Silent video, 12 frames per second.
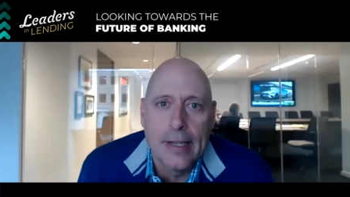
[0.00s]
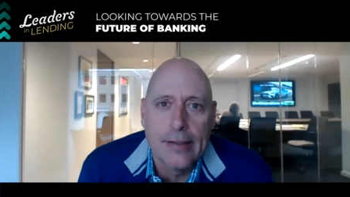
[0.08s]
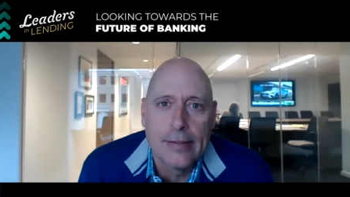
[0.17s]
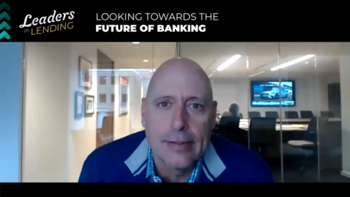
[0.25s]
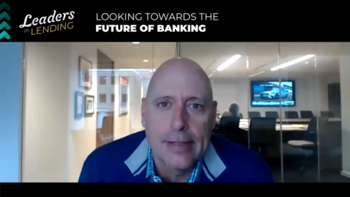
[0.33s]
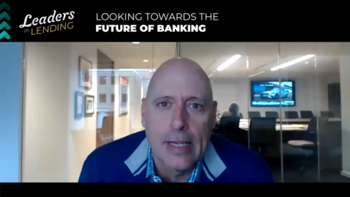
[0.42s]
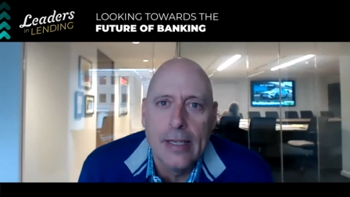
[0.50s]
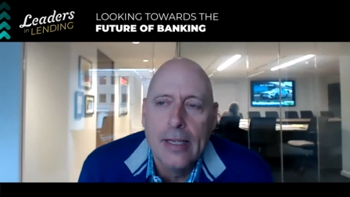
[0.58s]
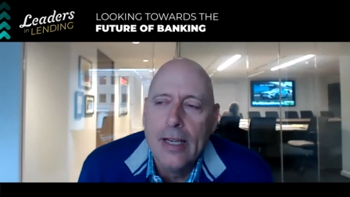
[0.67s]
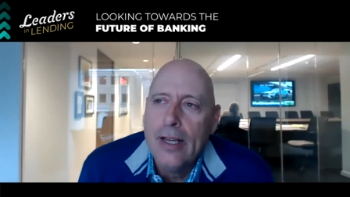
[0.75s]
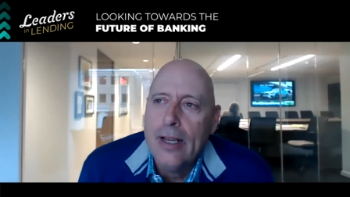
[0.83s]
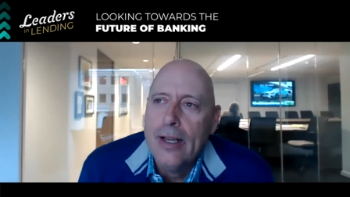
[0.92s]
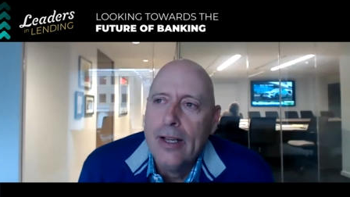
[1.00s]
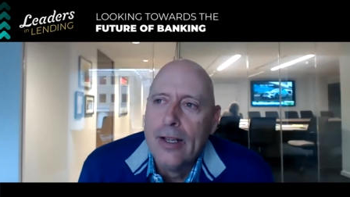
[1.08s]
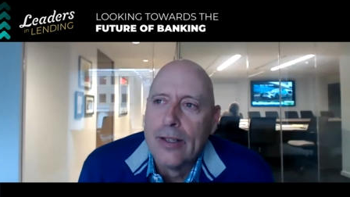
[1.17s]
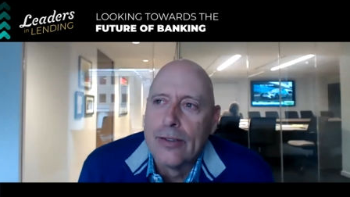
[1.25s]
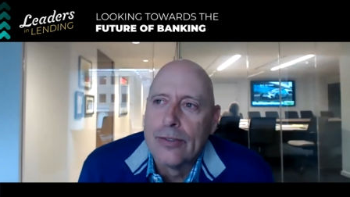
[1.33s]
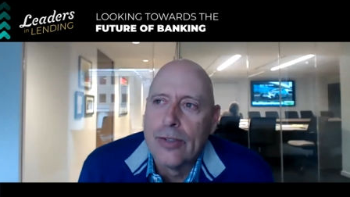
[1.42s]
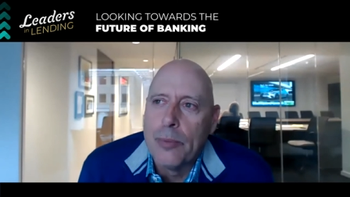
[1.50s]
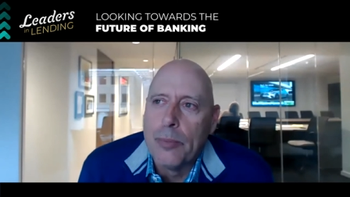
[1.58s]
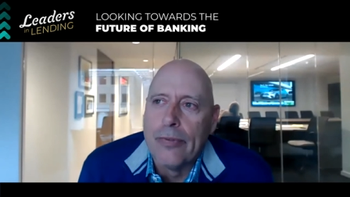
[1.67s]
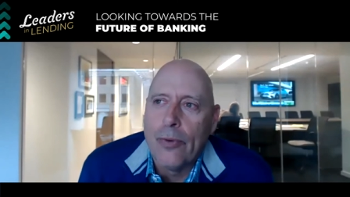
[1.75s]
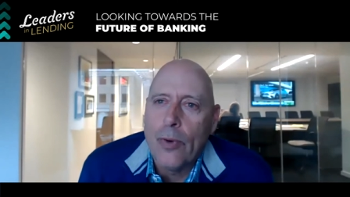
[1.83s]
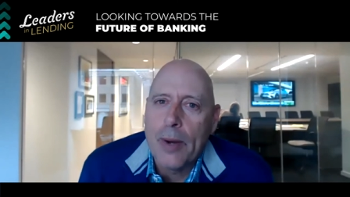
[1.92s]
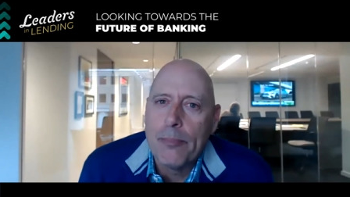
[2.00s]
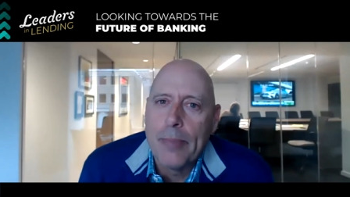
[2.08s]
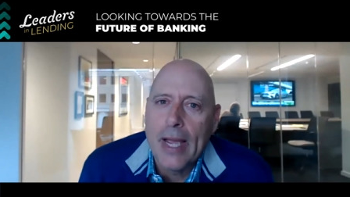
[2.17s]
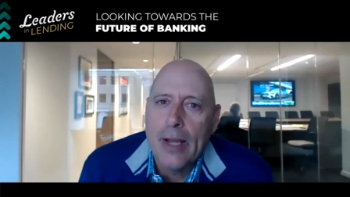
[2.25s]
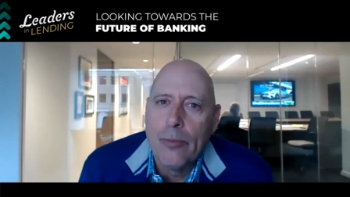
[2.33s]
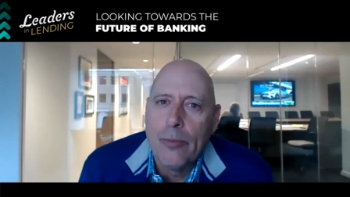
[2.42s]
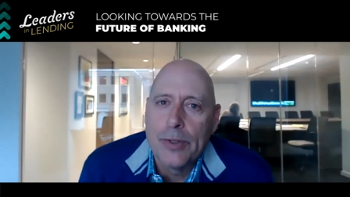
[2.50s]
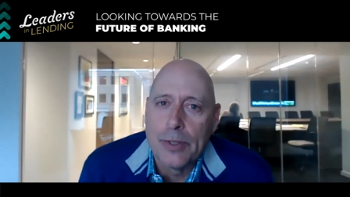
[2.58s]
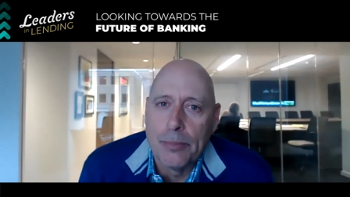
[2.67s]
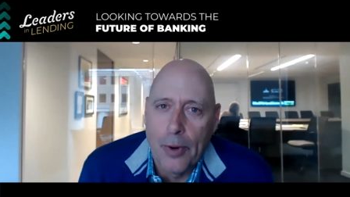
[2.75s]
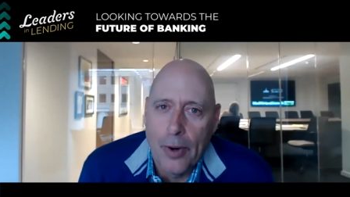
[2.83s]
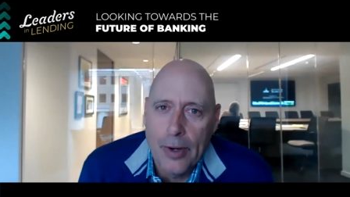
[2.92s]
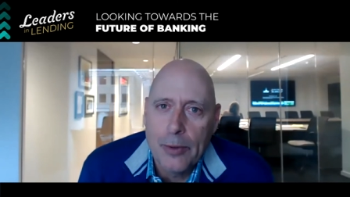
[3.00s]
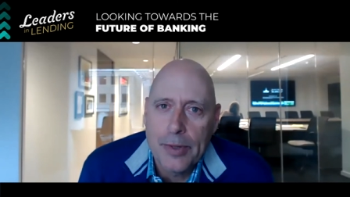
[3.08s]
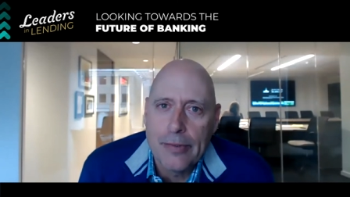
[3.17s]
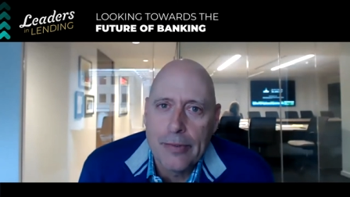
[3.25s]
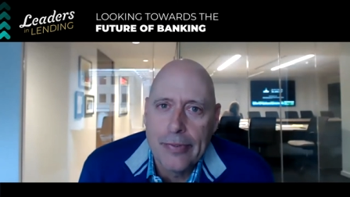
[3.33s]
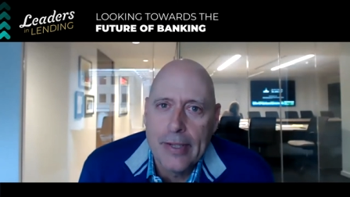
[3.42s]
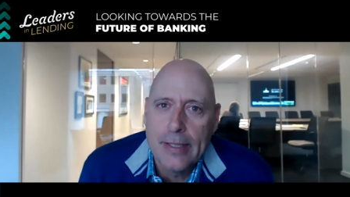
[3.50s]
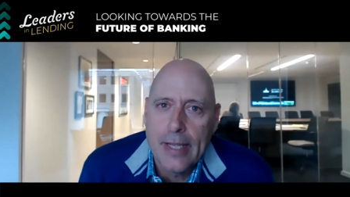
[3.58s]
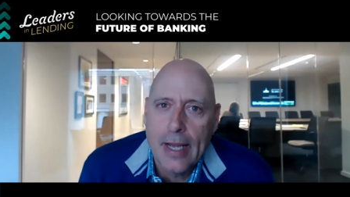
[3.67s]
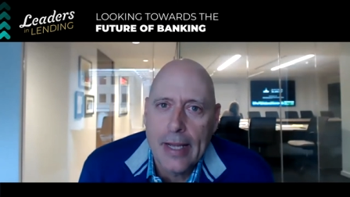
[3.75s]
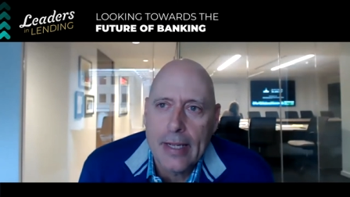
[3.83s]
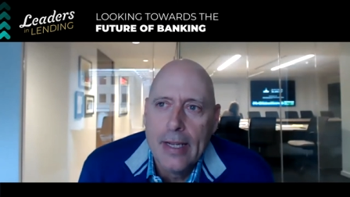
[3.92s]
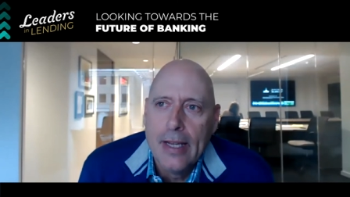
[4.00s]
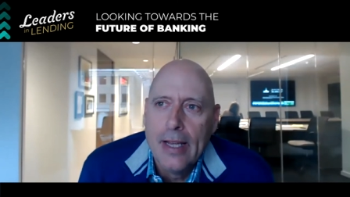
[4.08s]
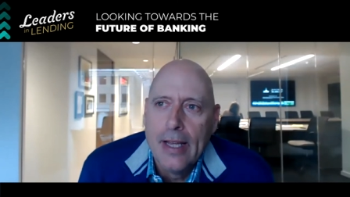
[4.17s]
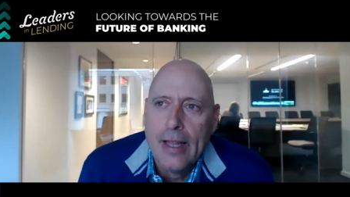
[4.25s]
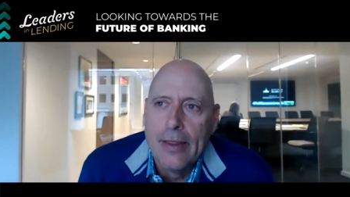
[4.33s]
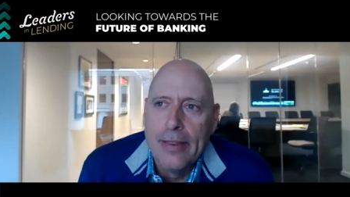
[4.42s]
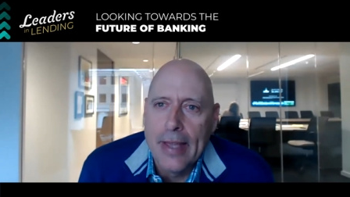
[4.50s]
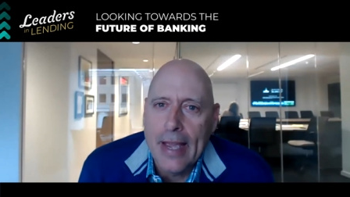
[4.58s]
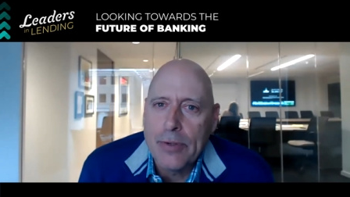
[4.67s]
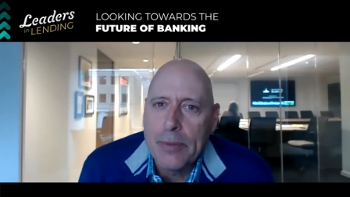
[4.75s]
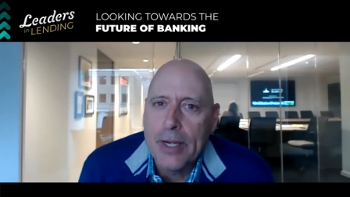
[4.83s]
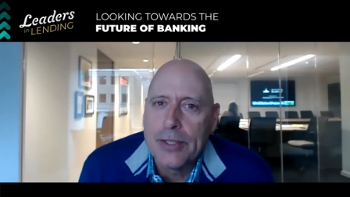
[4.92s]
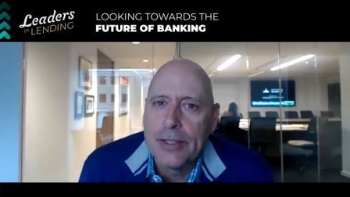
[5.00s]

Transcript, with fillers: D.C. So before a bank wants to partner with a fintech, they have to make